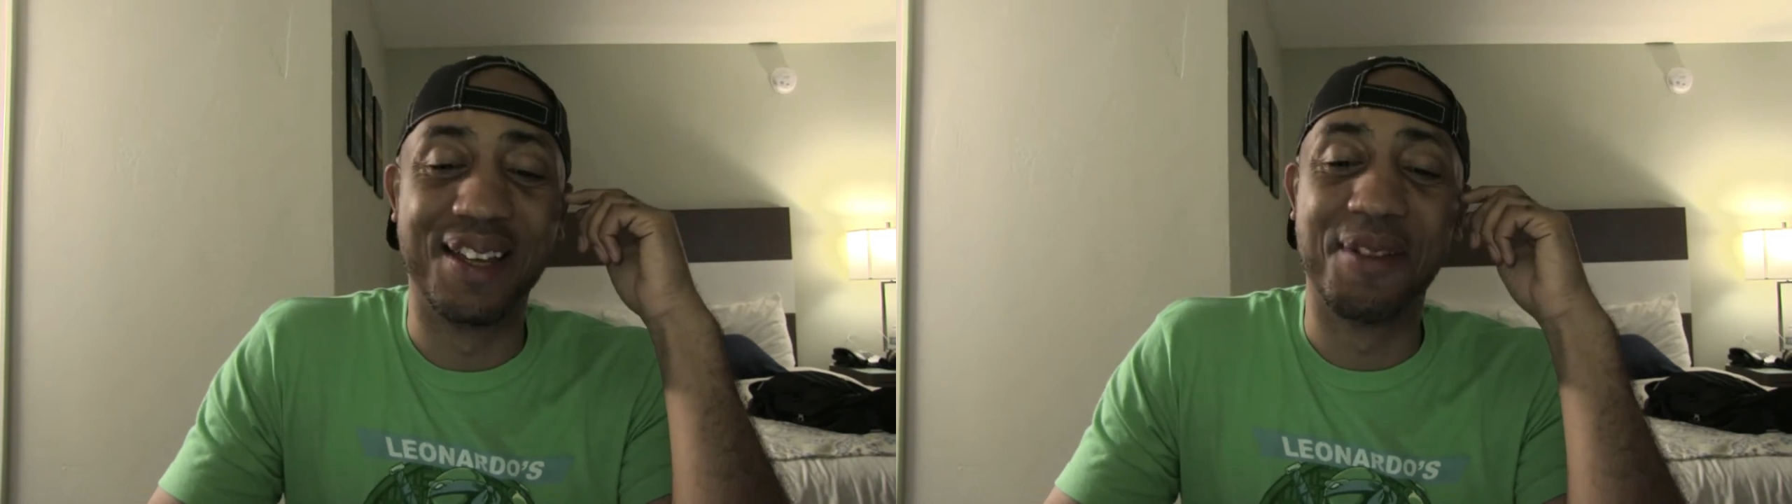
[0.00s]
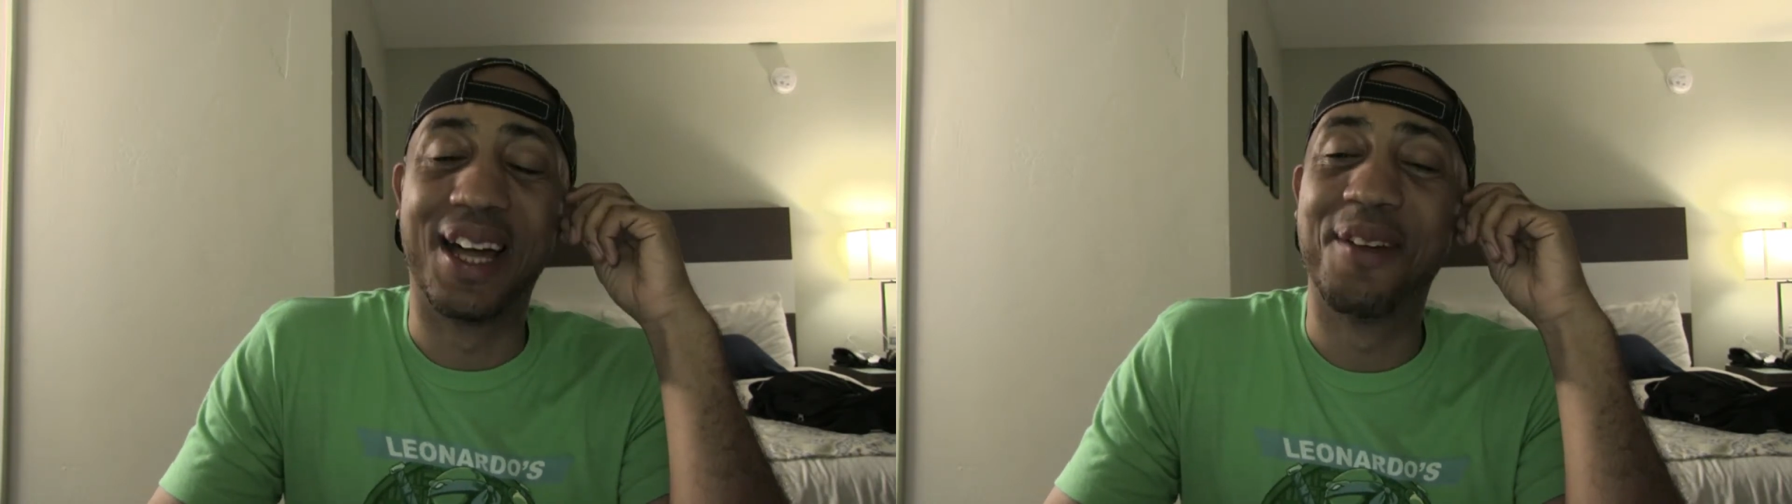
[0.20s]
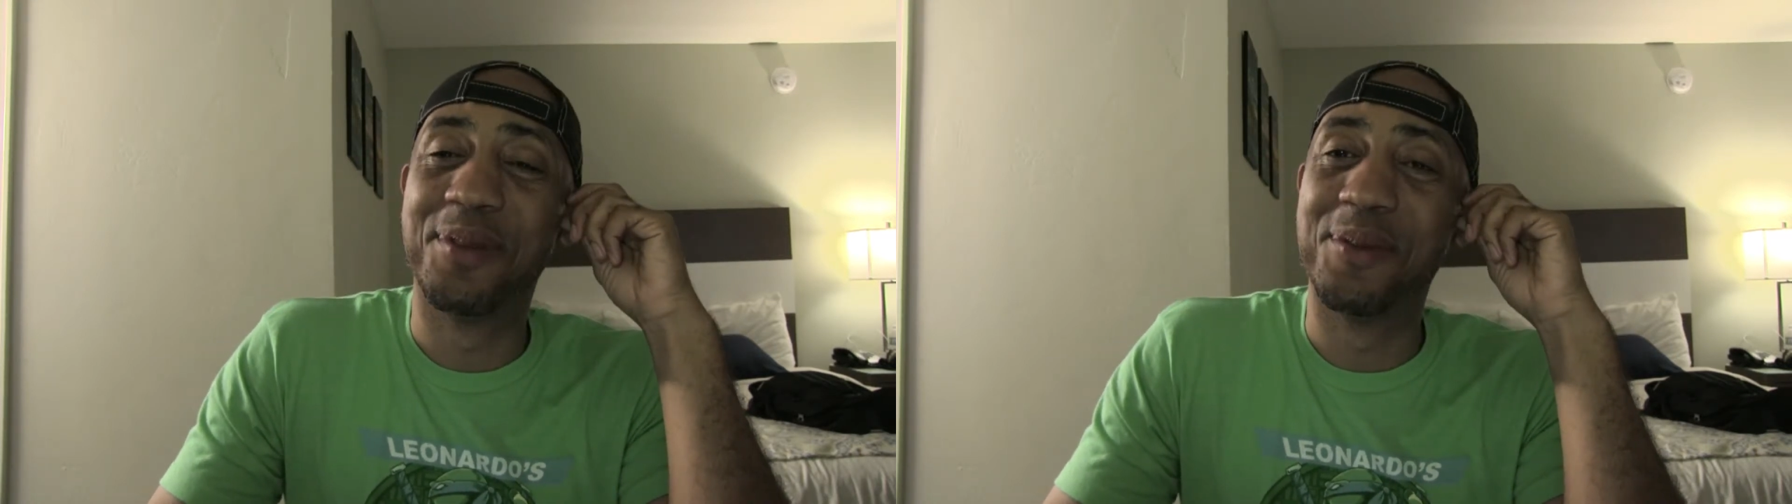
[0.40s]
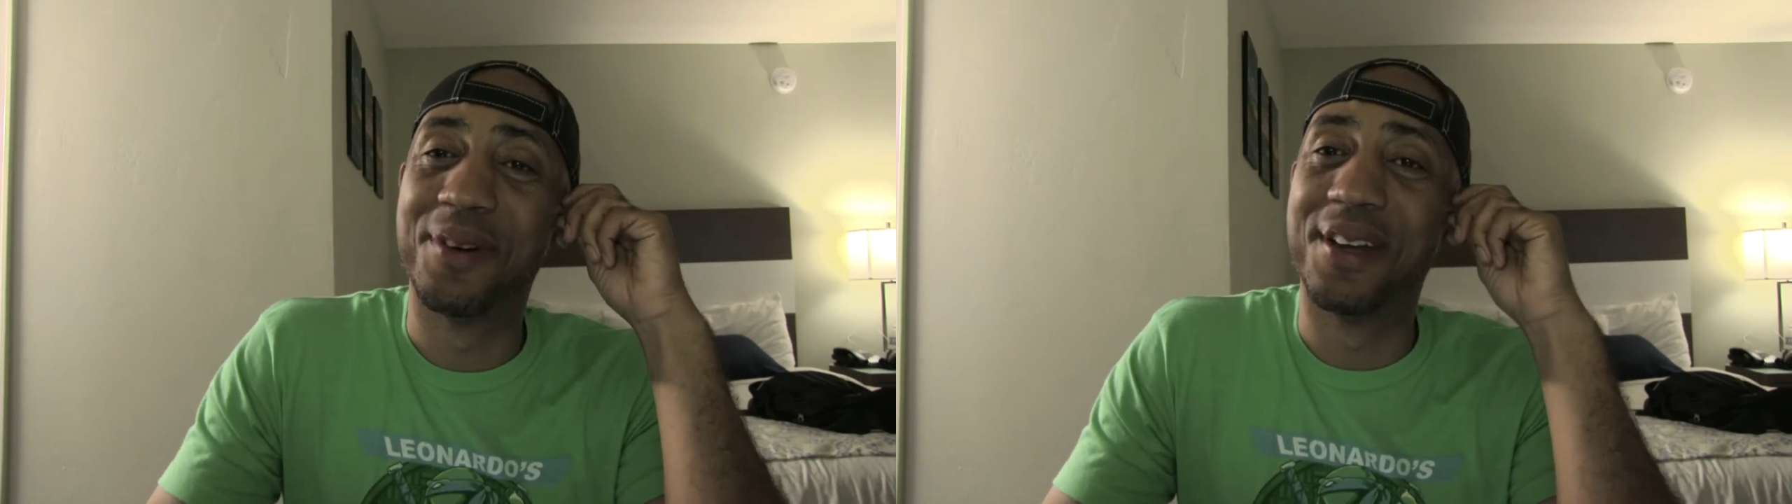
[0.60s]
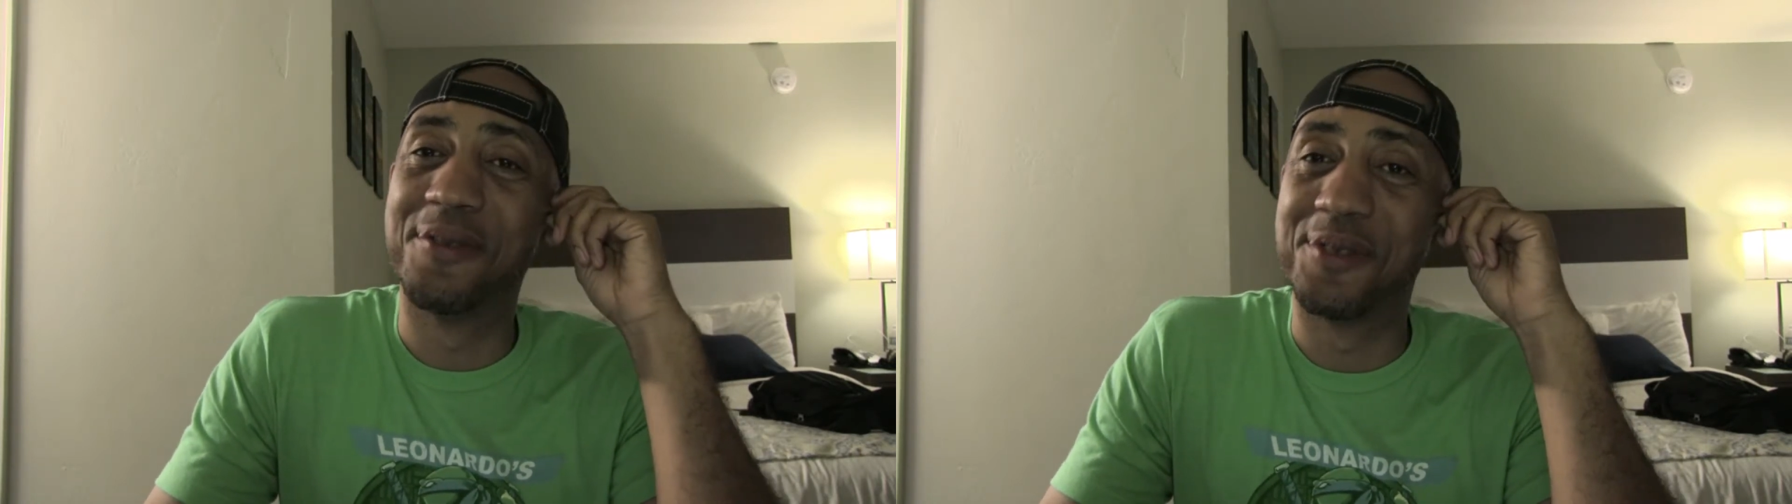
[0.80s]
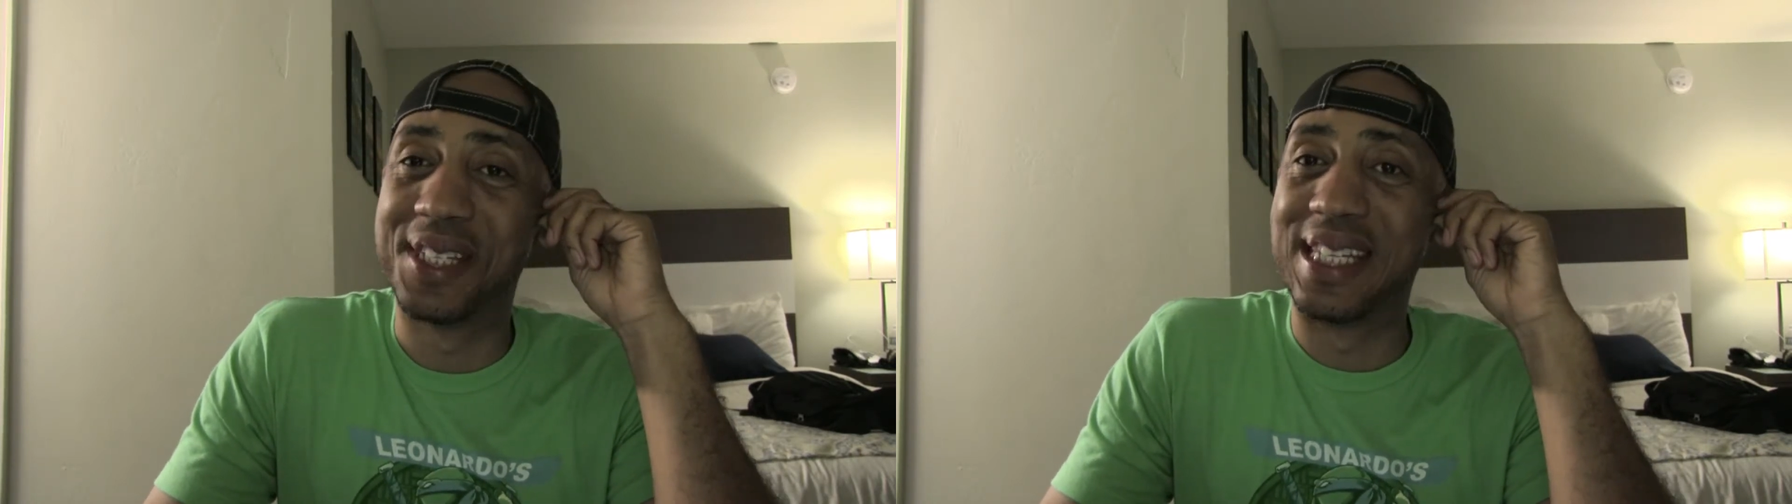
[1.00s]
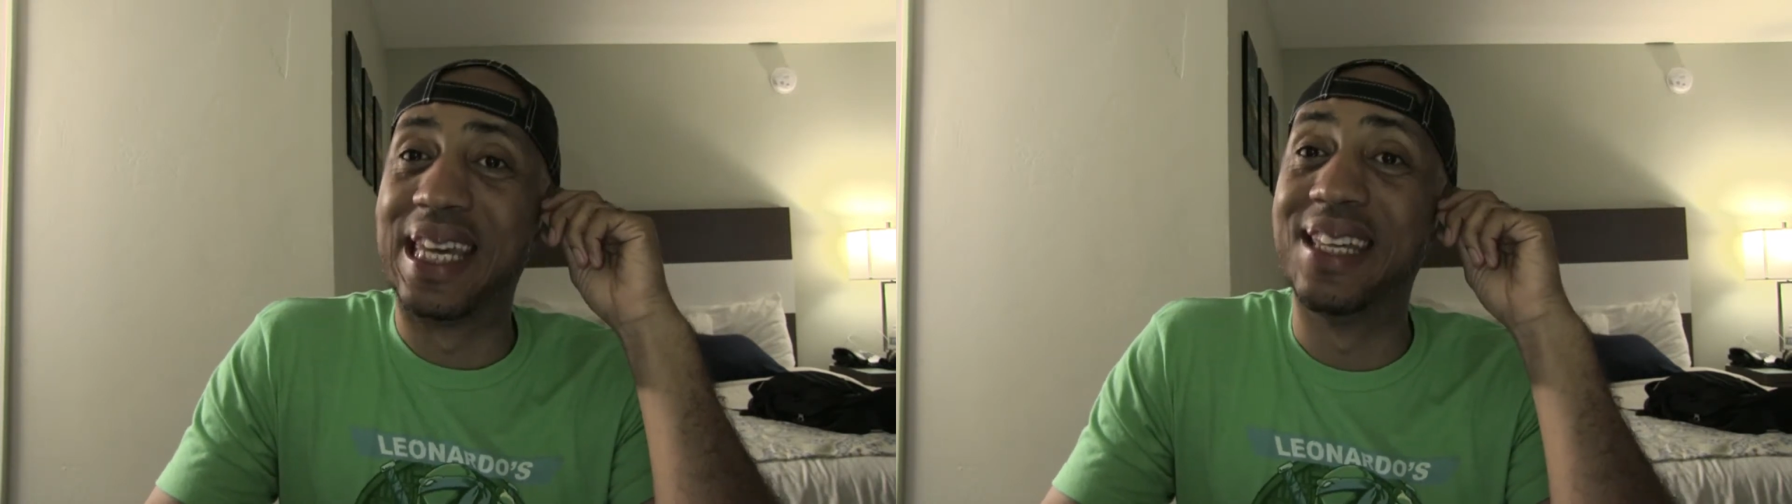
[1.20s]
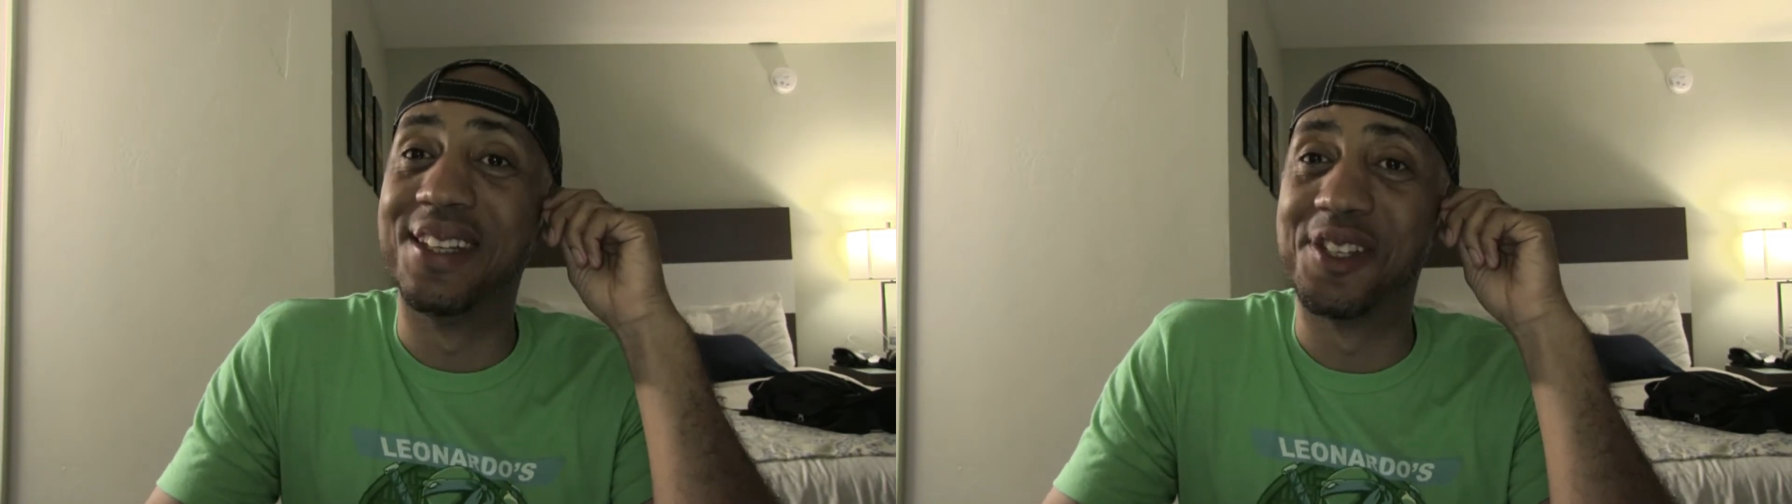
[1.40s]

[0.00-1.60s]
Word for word: a lot of people have seen